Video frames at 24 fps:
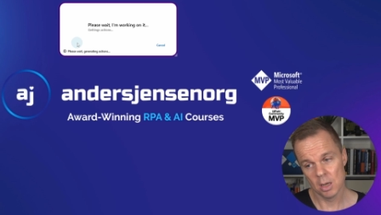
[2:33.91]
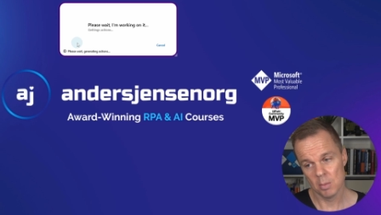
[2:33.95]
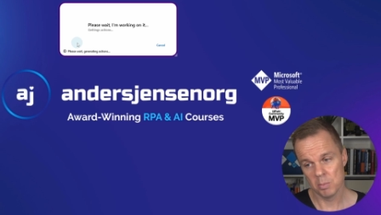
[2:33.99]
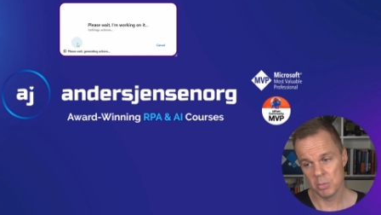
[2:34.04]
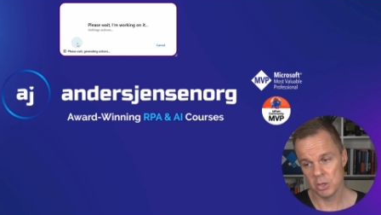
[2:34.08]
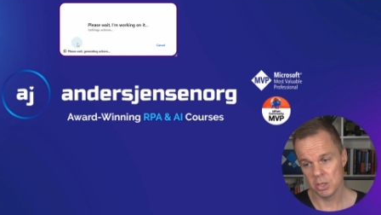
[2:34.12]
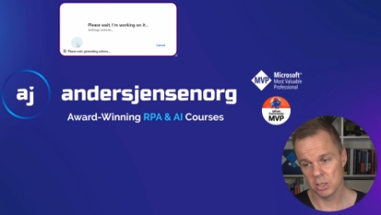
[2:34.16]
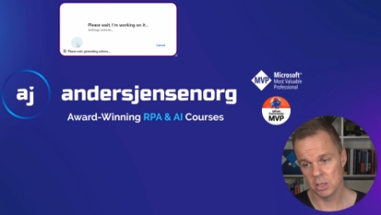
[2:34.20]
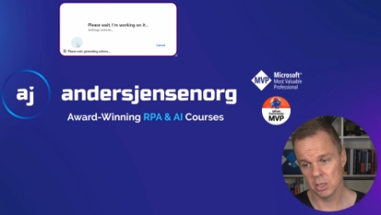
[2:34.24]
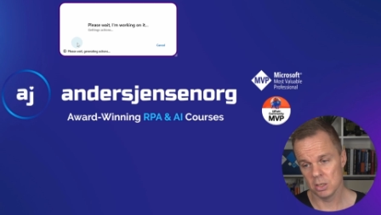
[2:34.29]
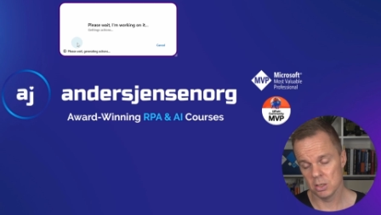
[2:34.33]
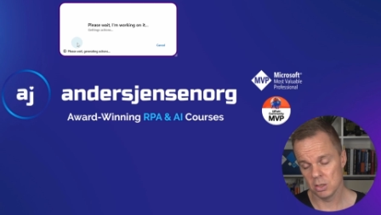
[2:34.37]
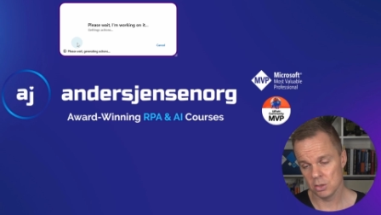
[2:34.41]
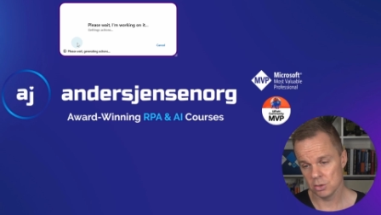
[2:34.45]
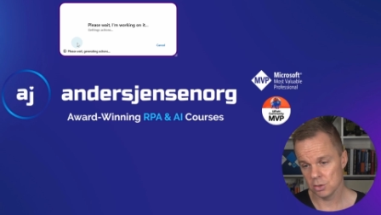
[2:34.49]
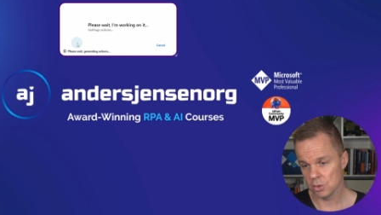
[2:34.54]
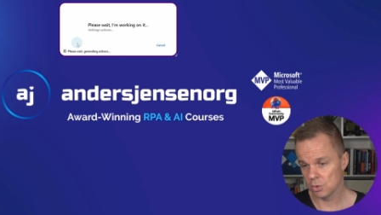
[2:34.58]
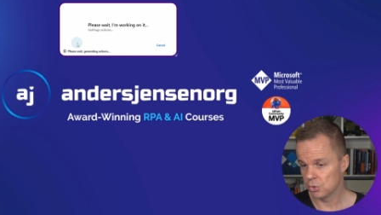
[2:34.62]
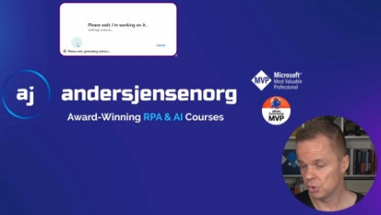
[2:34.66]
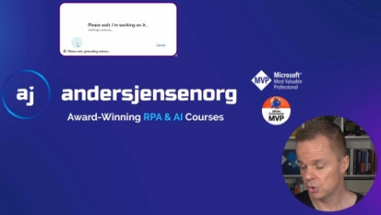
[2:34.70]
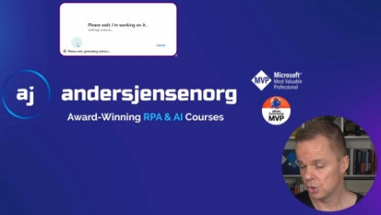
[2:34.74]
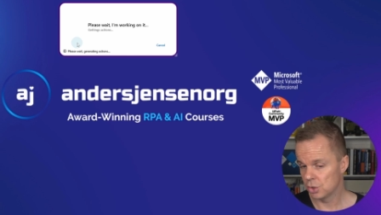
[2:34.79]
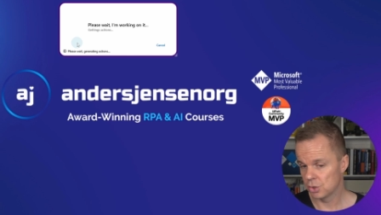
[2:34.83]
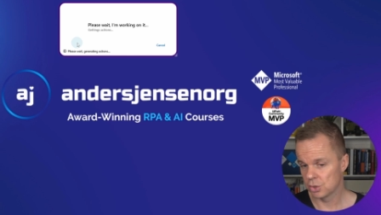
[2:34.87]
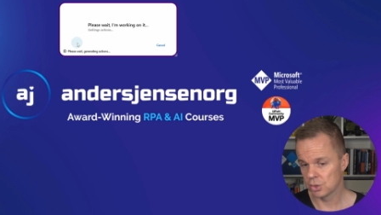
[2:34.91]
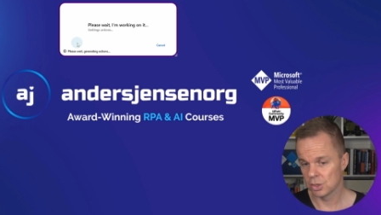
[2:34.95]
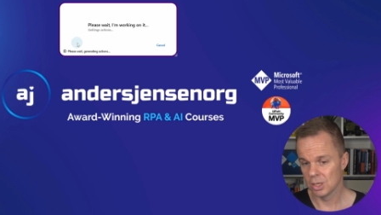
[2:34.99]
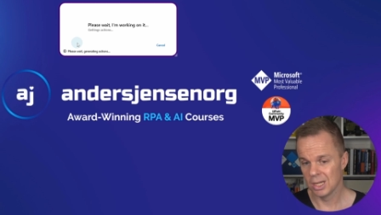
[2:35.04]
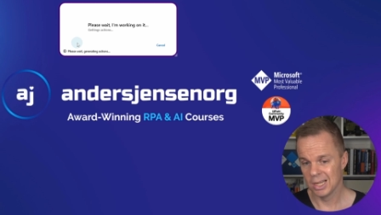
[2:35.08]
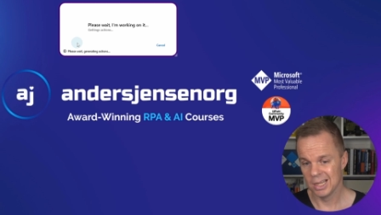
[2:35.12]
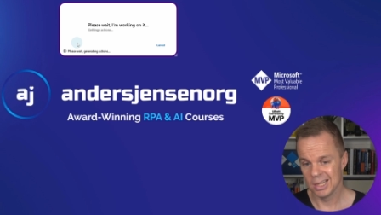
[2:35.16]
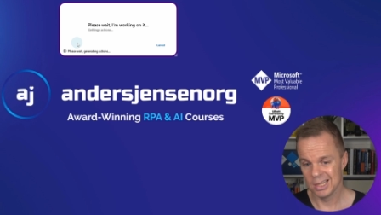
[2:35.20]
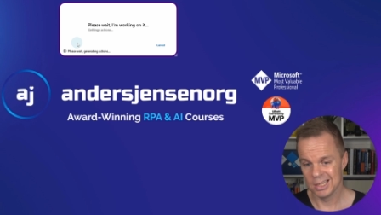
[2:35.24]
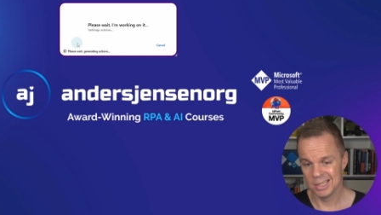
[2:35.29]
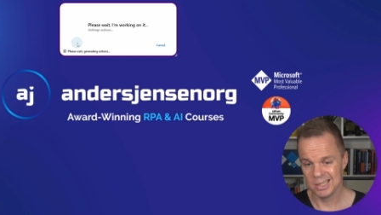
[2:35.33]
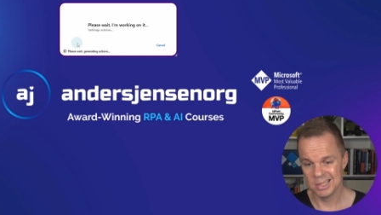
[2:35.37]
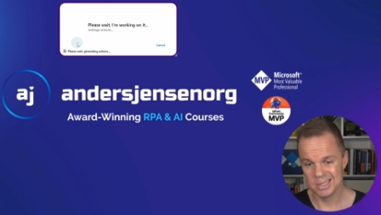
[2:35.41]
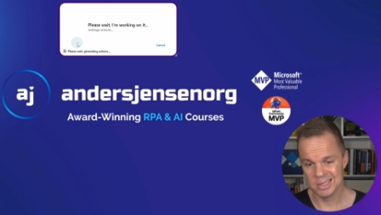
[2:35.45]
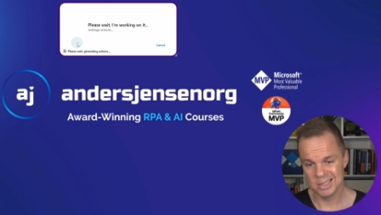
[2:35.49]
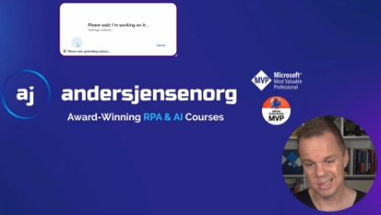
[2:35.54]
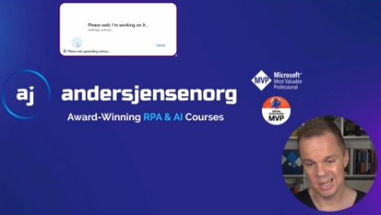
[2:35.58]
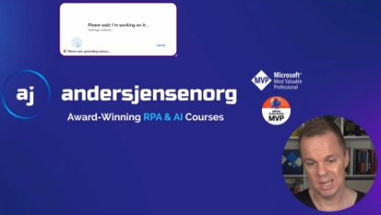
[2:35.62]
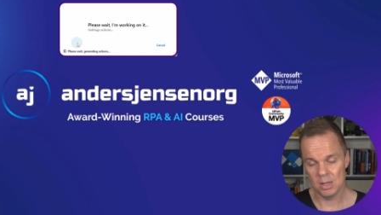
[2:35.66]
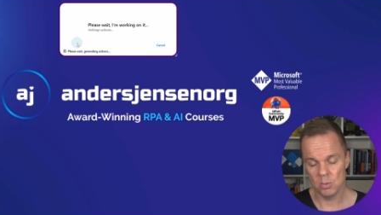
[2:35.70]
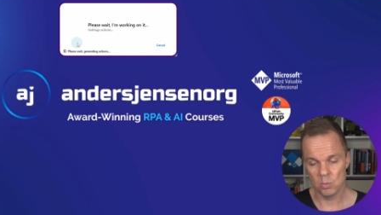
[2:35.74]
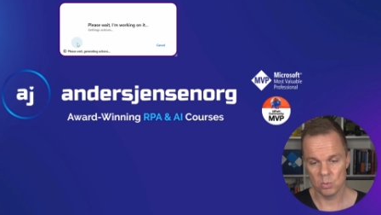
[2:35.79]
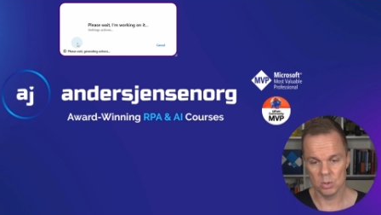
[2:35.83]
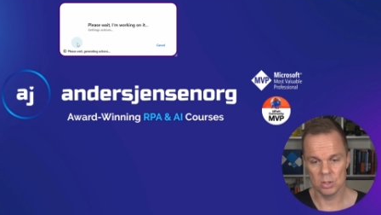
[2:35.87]
But you can also just
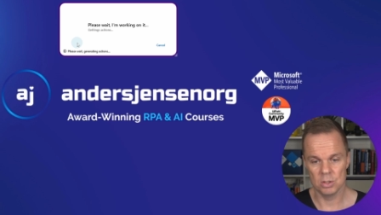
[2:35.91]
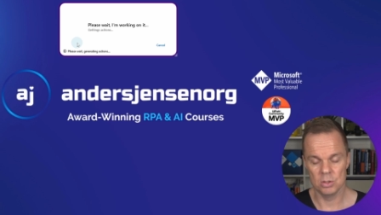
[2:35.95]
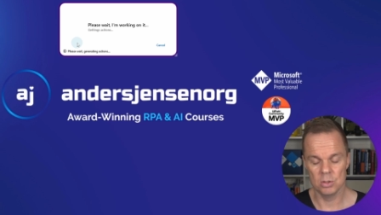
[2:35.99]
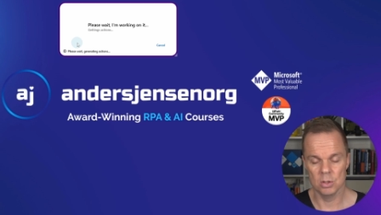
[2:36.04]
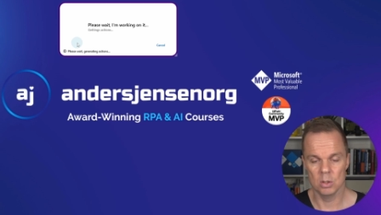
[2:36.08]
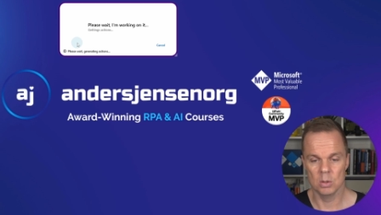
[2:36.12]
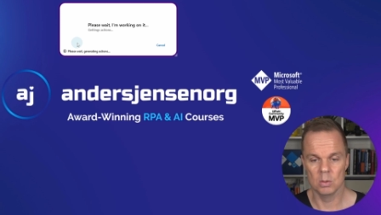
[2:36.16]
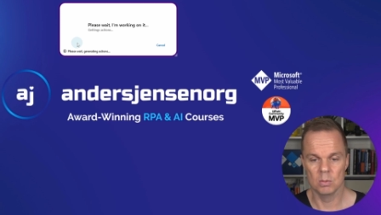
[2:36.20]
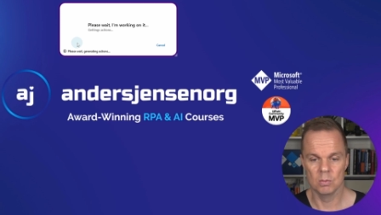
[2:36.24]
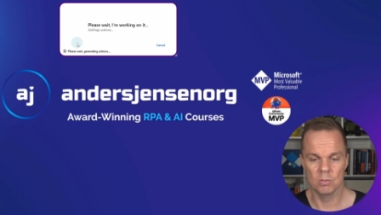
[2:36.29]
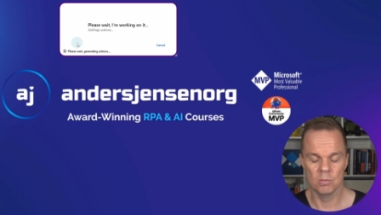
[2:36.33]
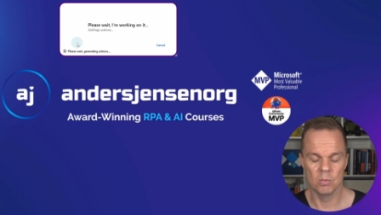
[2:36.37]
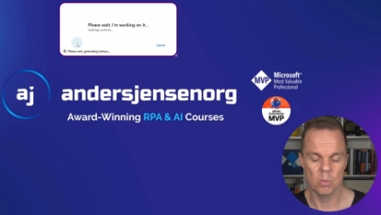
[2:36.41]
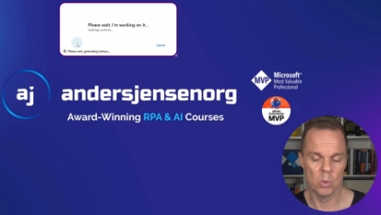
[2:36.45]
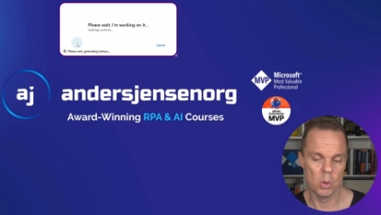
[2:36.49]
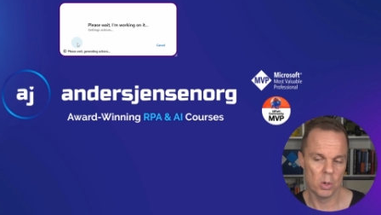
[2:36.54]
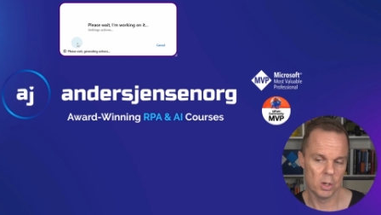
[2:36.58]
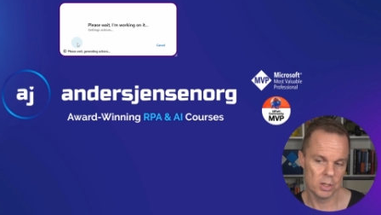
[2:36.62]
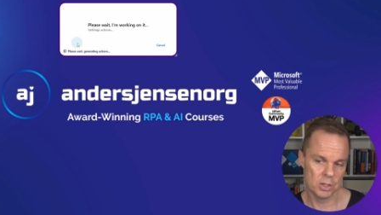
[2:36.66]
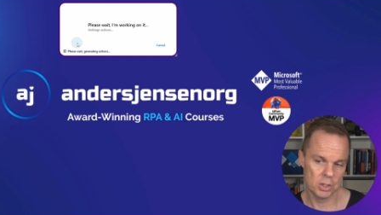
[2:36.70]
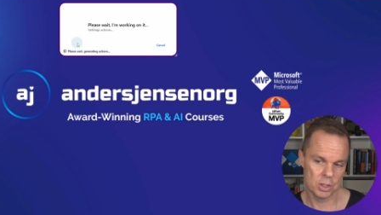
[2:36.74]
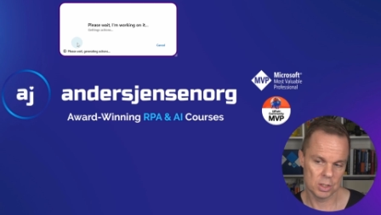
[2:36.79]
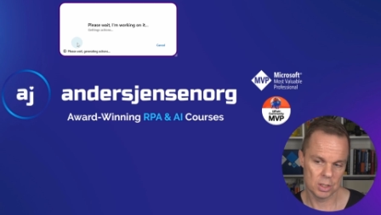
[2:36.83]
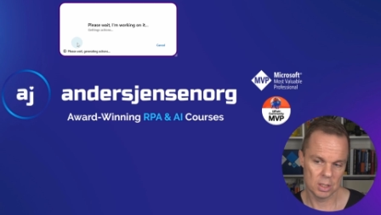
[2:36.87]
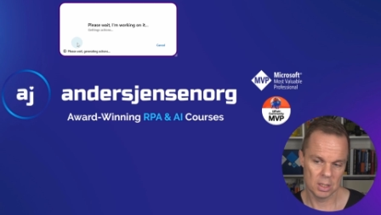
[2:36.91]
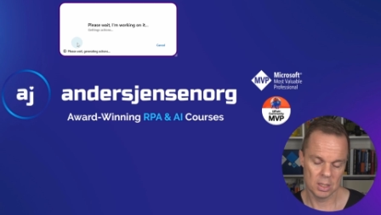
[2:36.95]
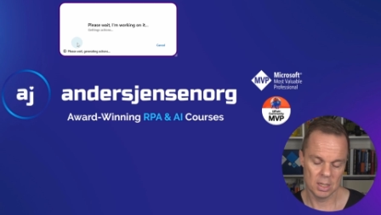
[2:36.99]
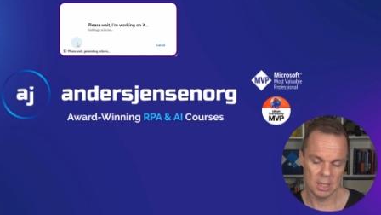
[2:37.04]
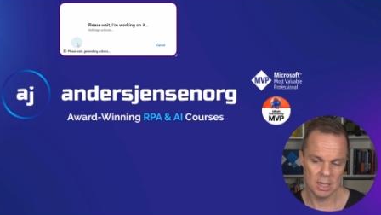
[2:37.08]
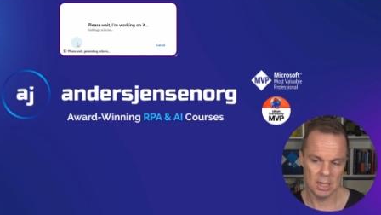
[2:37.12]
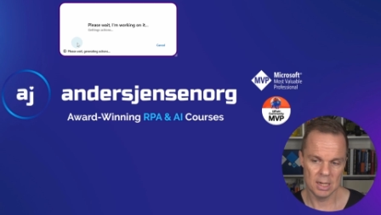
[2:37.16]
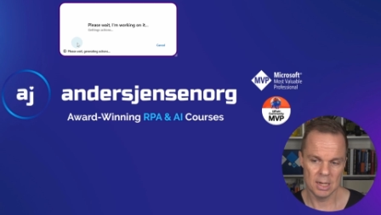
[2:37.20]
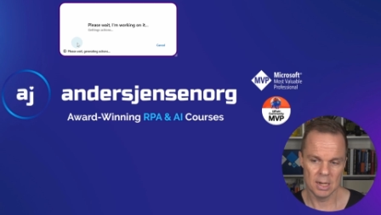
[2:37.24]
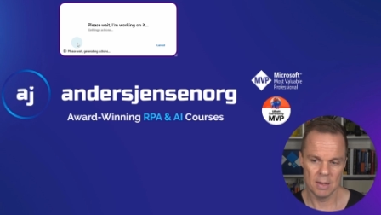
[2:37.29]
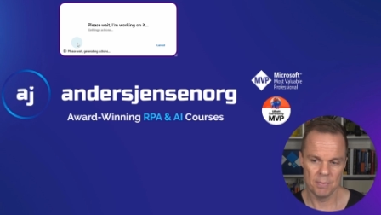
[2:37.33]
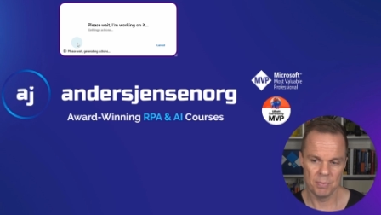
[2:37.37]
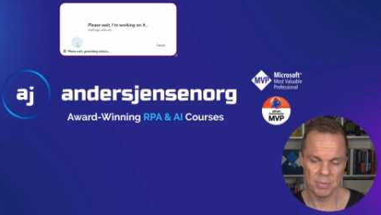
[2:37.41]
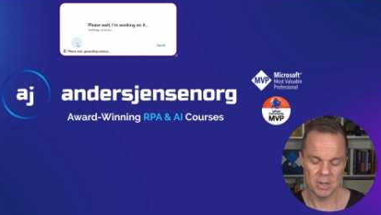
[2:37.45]
stay with your words here.